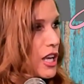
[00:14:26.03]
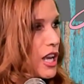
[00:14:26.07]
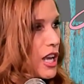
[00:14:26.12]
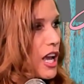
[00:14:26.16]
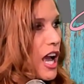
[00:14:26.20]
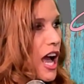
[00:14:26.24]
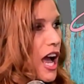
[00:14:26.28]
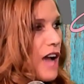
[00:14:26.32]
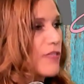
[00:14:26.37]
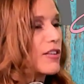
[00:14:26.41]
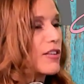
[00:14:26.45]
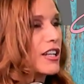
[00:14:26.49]

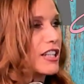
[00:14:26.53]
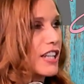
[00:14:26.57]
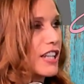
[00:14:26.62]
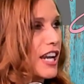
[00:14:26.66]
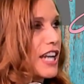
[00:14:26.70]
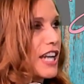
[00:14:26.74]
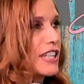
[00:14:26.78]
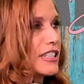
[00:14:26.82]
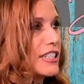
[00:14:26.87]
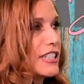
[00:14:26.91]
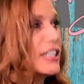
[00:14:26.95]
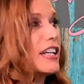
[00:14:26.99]
I've got an
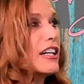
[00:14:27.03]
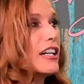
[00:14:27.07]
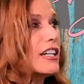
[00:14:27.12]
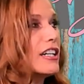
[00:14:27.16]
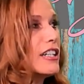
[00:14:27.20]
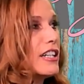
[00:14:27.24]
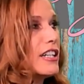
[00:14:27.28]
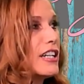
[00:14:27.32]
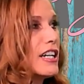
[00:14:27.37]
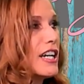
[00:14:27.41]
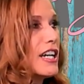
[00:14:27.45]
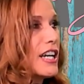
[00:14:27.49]

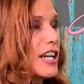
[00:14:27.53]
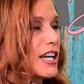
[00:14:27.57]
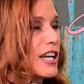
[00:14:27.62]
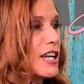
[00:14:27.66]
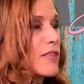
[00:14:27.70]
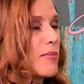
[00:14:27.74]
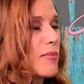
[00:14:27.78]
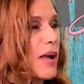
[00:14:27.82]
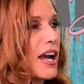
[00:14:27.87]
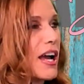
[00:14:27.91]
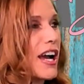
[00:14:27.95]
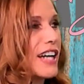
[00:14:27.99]
idea.
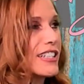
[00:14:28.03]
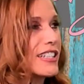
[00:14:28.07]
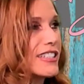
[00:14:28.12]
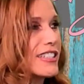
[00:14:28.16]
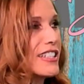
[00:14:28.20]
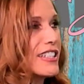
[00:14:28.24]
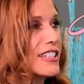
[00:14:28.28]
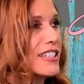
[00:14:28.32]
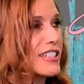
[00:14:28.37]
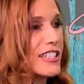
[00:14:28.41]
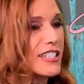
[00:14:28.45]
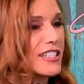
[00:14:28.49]
And my
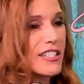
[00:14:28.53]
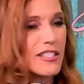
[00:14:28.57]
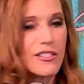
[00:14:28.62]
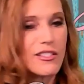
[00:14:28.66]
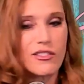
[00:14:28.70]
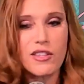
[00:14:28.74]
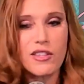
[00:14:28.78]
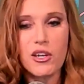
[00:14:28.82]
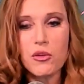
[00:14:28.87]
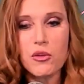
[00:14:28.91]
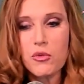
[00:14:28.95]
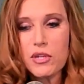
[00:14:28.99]
idea
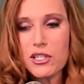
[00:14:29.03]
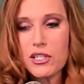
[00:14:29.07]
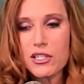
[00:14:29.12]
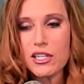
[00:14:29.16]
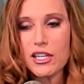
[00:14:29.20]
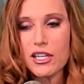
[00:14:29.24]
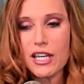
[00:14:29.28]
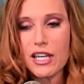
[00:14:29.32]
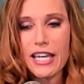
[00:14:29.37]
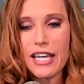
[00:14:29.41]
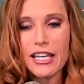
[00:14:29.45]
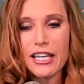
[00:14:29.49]
is there was
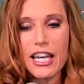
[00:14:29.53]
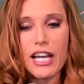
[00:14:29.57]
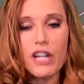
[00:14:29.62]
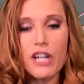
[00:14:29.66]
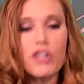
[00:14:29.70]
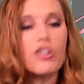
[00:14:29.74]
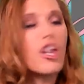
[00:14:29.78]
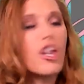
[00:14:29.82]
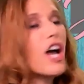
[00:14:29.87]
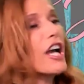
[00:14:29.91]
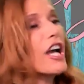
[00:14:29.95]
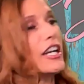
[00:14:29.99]
an
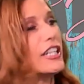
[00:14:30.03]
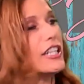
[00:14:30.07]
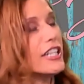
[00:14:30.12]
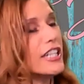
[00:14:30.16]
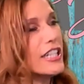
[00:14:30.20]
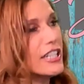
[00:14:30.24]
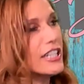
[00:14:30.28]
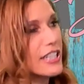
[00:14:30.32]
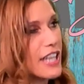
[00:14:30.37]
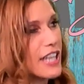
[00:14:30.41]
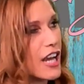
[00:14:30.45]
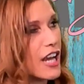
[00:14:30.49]
airline
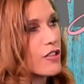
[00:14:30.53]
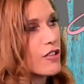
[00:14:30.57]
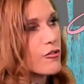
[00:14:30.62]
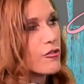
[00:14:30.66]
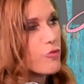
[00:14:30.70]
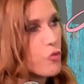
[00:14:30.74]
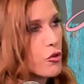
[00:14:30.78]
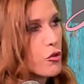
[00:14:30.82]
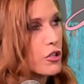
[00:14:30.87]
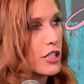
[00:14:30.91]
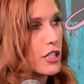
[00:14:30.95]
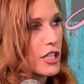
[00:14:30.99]
in
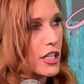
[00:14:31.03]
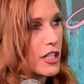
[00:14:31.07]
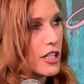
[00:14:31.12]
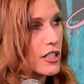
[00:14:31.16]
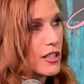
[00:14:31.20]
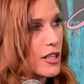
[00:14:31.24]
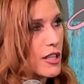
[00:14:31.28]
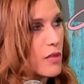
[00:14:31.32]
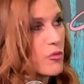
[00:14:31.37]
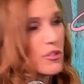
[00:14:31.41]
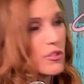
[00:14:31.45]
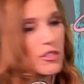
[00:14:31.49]
California
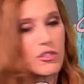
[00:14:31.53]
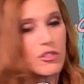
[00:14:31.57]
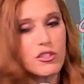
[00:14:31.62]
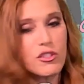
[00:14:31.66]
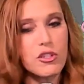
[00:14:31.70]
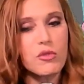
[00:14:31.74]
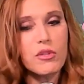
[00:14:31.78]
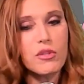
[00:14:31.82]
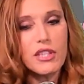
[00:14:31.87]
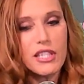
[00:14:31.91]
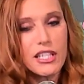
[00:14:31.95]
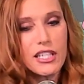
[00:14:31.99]
that was
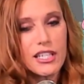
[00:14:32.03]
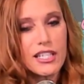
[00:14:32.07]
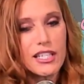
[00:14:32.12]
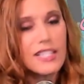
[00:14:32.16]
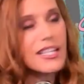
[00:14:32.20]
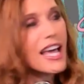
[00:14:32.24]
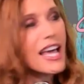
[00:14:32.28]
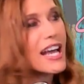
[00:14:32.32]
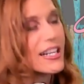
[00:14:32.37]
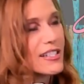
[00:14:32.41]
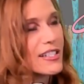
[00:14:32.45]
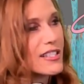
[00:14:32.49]
doing the
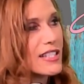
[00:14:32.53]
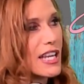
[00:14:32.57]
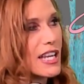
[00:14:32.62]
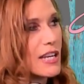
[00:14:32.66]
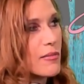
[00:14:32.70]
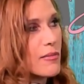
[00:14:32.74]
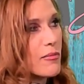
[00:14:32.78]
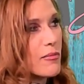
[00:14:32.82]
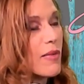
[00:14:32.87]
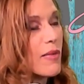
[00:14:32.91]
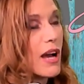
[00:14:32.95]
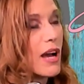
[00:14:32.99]
exact
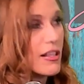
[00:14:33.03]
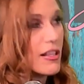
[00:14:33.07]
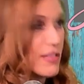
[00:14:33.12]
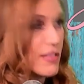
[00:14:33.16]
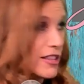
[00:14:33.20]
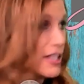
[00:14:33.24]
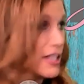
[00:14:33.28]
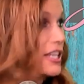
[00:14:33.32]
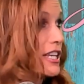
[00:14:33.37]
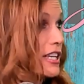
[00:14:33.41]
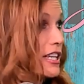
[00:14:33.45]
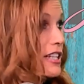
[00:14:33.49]
same
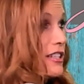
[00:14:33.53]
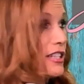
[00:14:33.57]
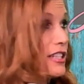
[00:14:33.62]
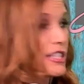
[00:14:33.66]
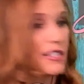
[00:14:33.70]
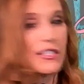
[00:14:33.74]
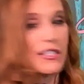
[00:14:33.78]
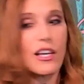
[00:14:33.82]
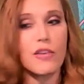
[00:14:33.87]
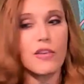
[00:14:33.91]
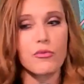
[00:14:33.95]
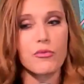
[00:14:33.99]
thing
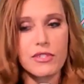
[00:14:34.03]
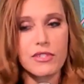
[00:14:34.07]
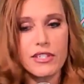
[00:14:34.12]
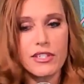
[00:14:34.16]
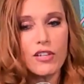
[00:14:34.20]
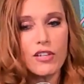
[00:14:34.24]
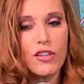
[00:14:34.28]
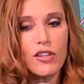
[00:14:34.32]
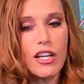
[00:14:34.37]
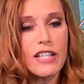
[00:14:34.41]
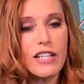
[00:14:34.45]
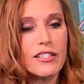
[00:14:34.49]
that Southwest
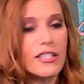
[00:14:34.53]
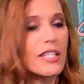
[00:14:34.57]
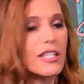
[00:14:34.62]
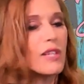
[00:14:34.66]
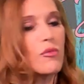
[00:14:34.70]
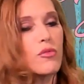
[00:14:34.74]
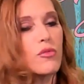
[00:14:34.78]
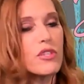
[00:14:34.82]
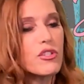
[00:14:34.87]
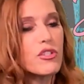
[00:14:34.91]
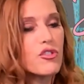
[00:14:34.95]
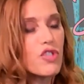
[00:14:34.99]
Airlines, and
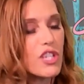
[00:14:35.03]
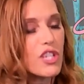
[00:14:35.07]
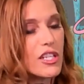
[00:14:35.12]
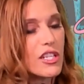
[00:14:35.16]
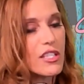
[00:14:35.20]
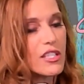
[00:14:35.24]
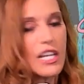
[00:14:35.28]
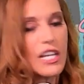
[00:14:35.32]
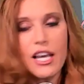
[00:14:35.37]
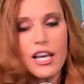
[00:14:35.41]
it was just